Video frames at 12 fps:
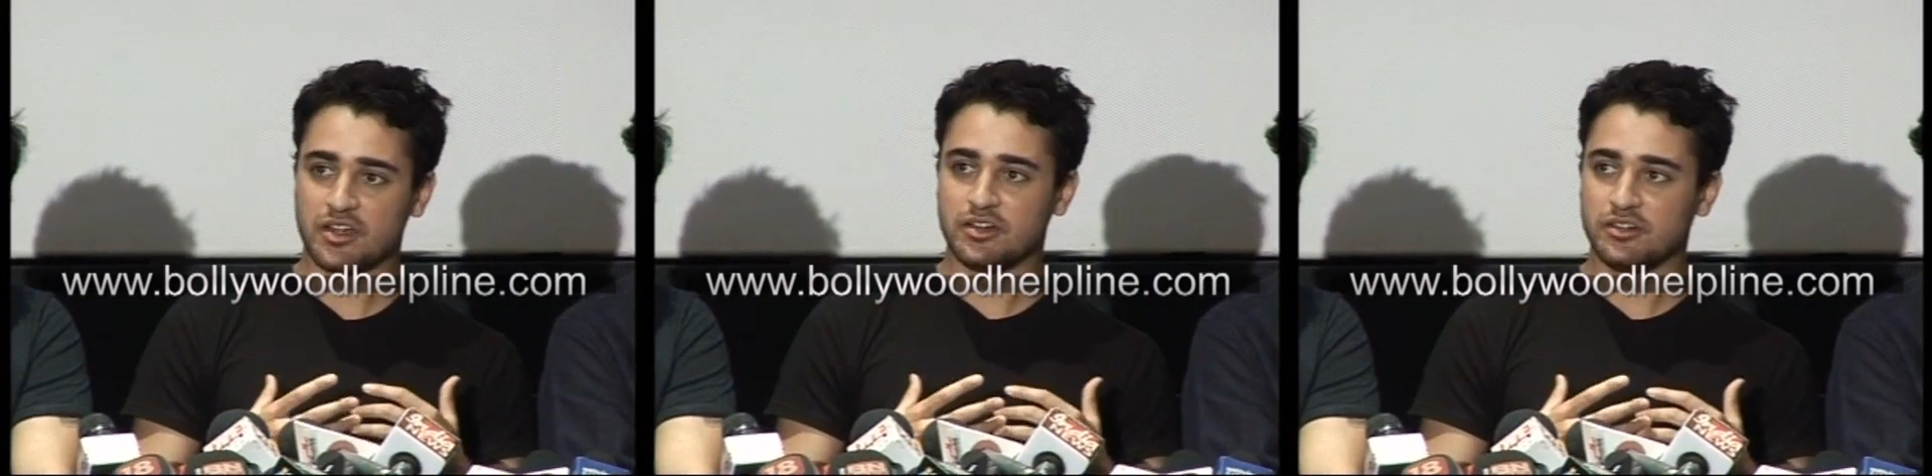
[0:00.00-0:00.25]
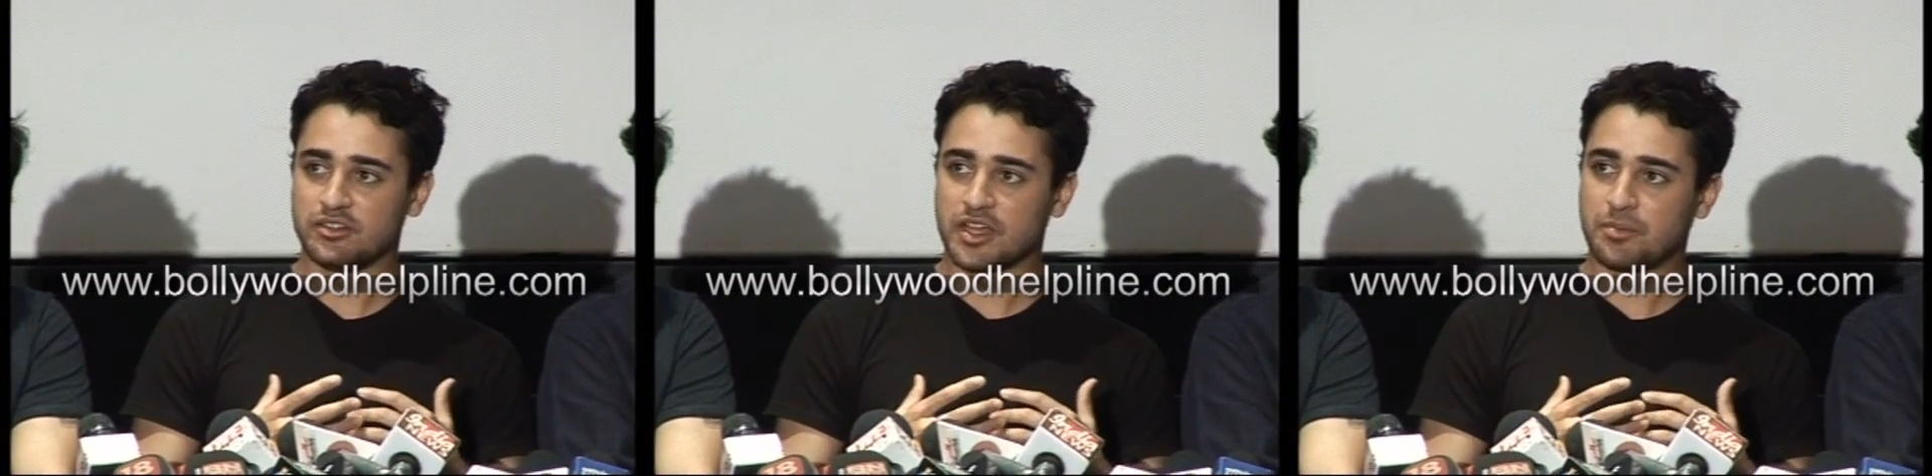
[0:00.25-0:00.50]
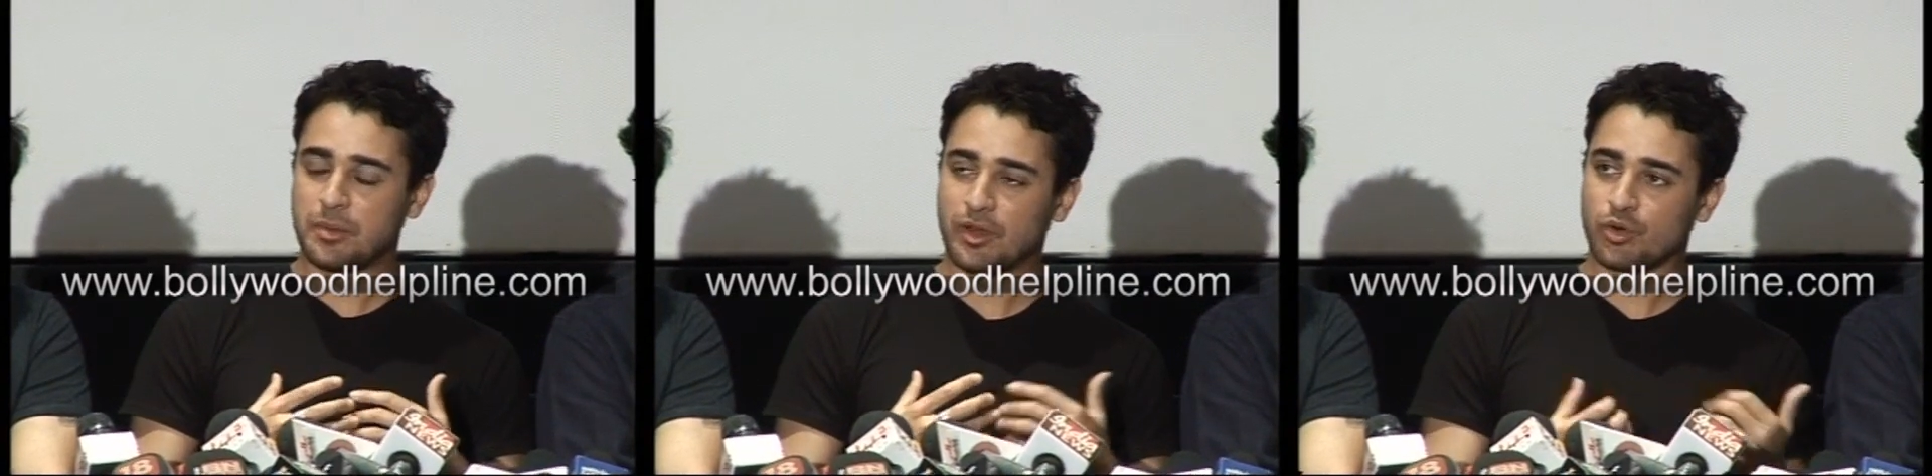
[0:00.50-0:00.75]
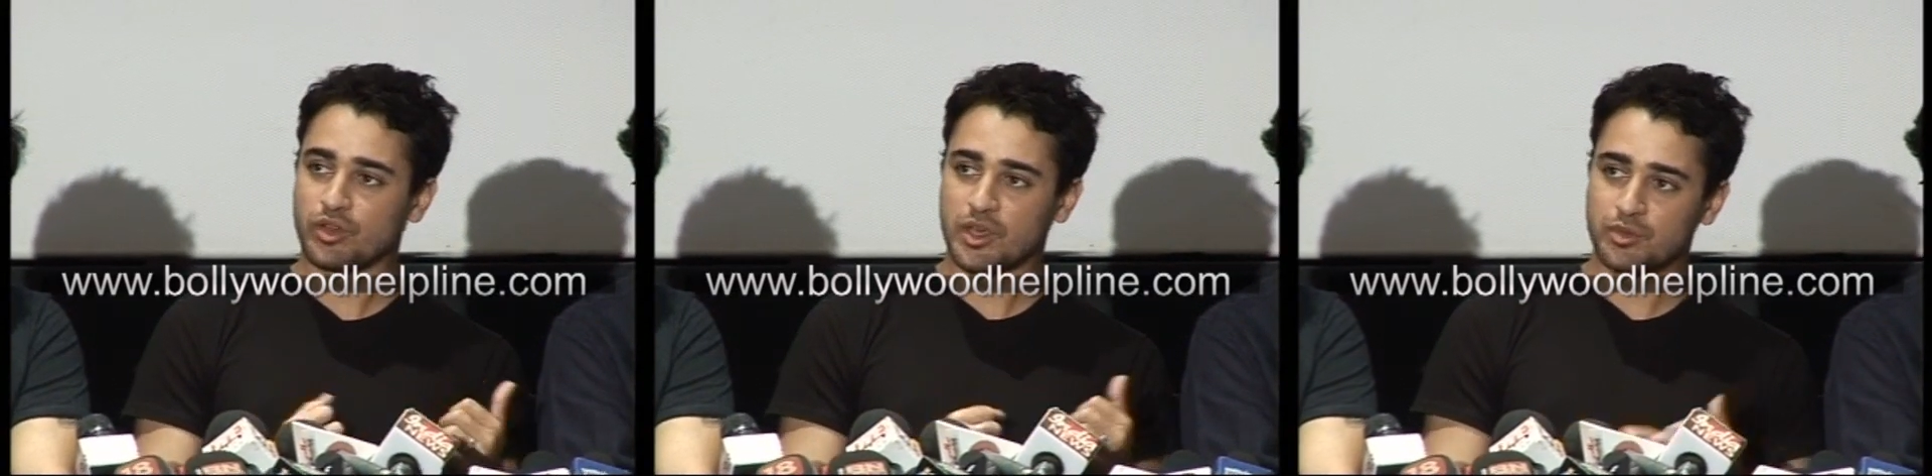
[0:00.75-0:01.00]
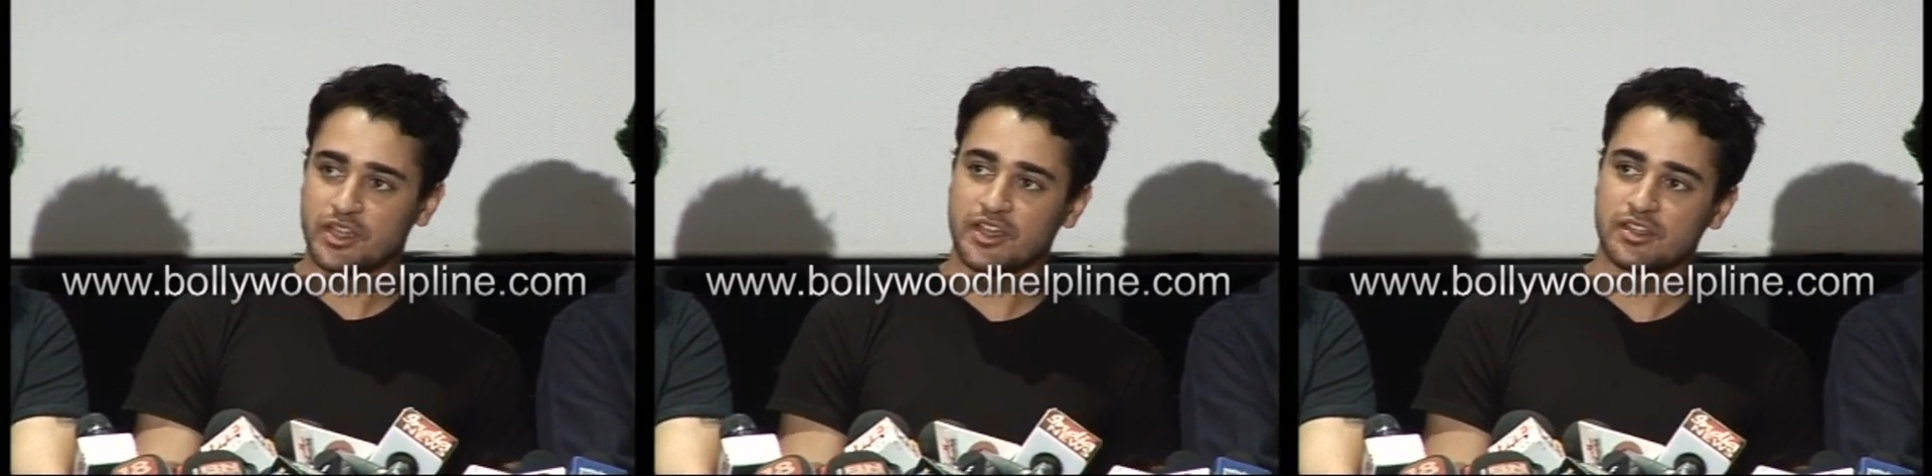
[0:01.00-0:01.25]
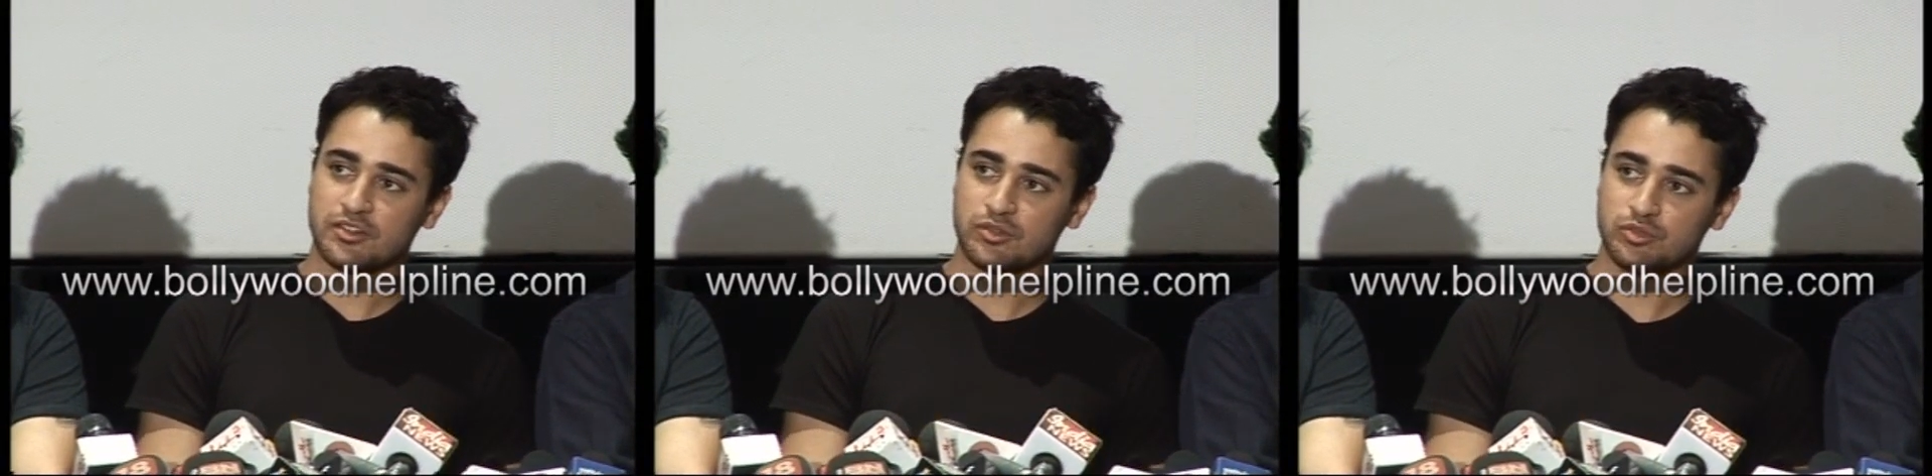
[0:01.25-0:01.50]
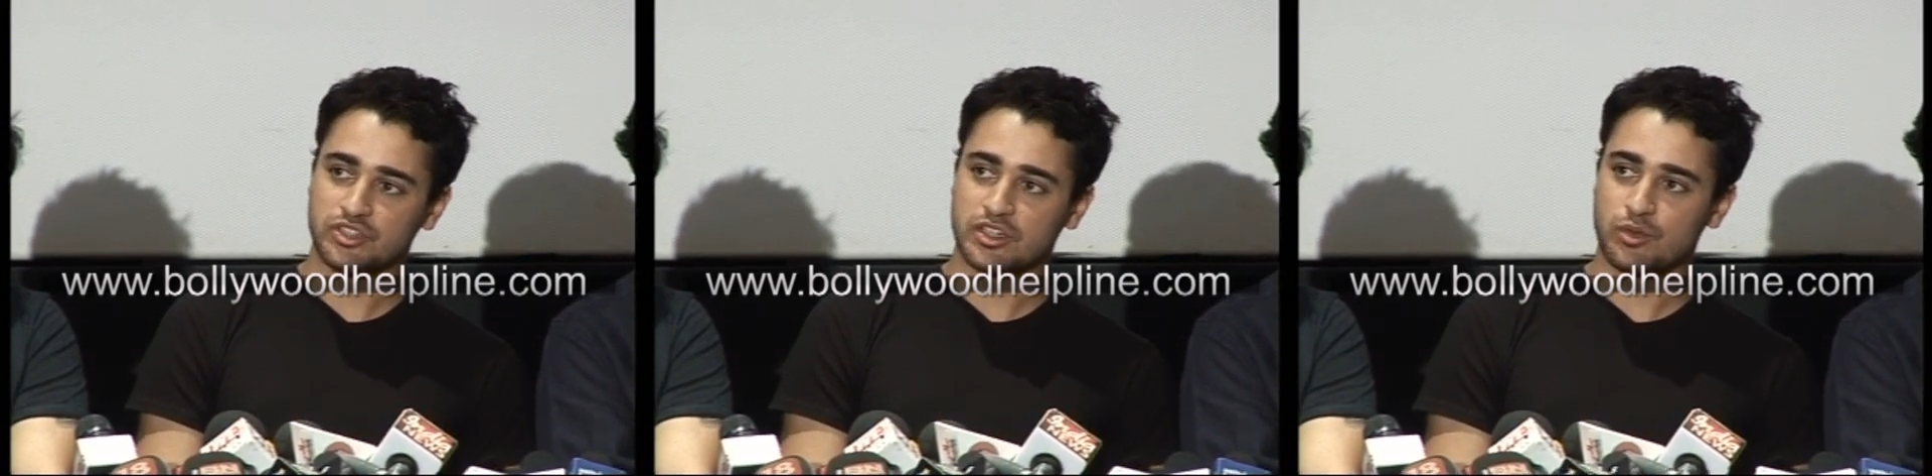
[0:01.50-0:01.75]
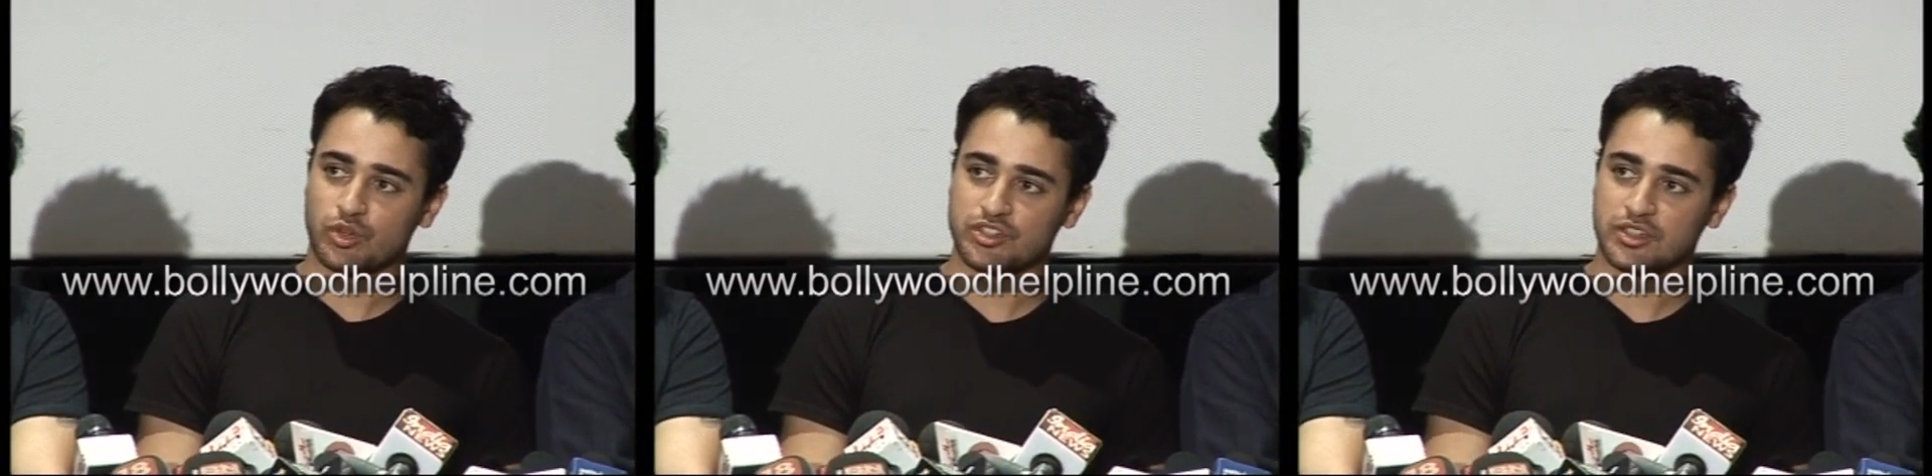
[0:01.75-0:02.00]
stunned that people are okay with their
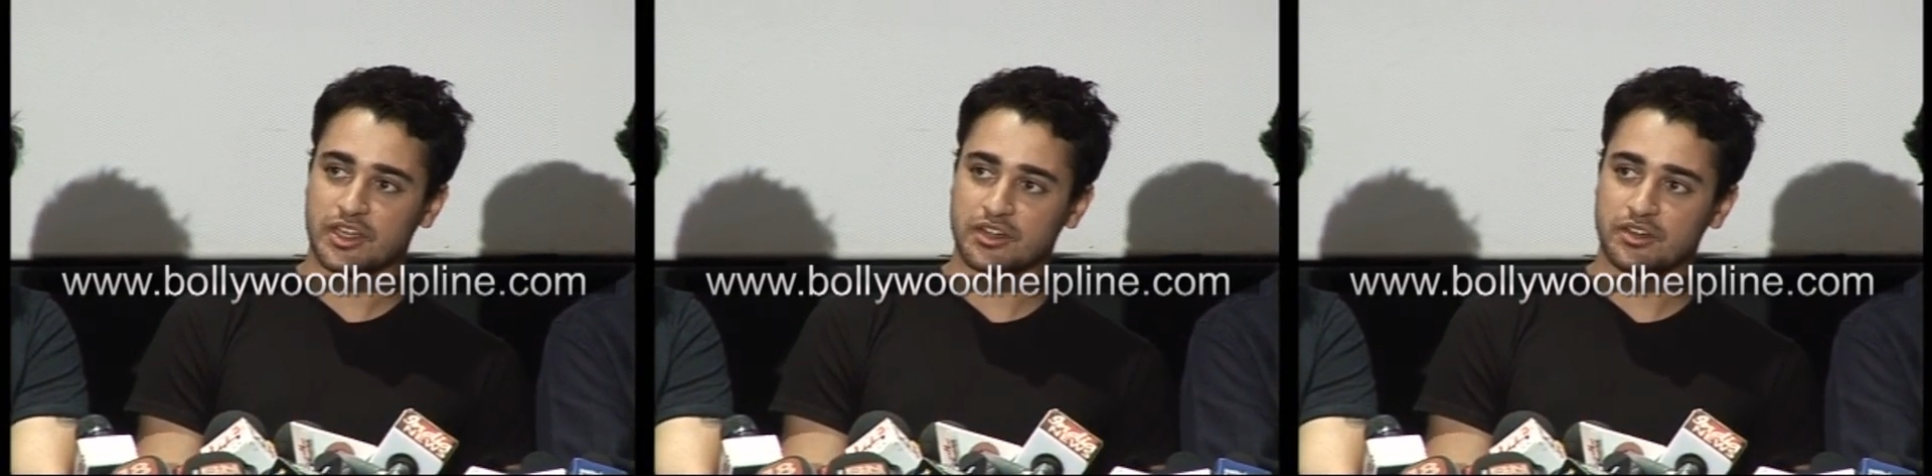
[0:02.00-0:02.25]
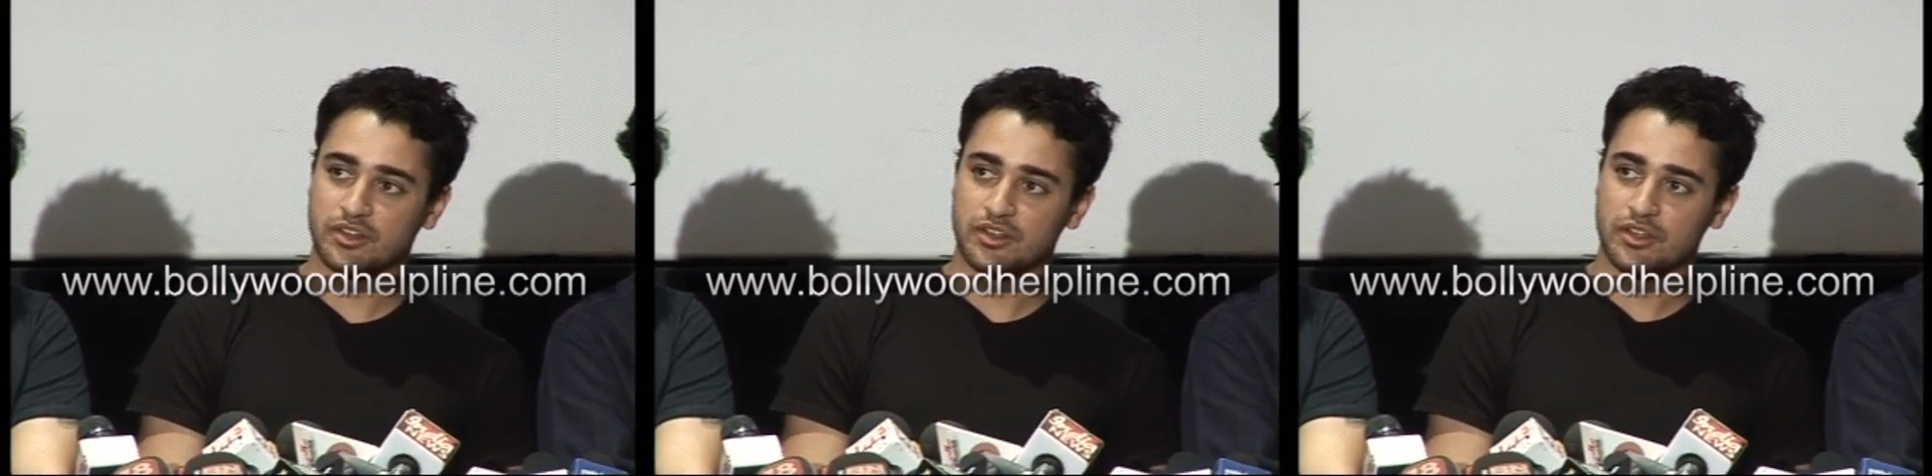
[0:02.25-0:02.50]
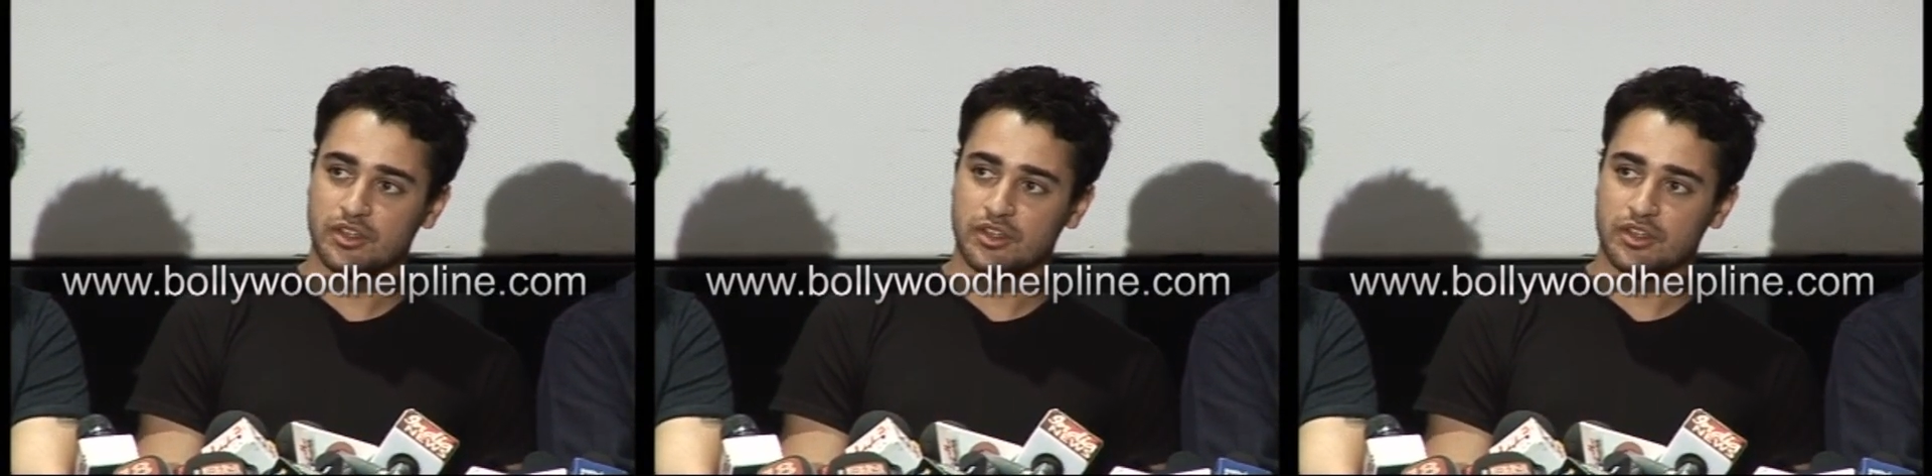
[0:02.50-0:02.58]
children watching that.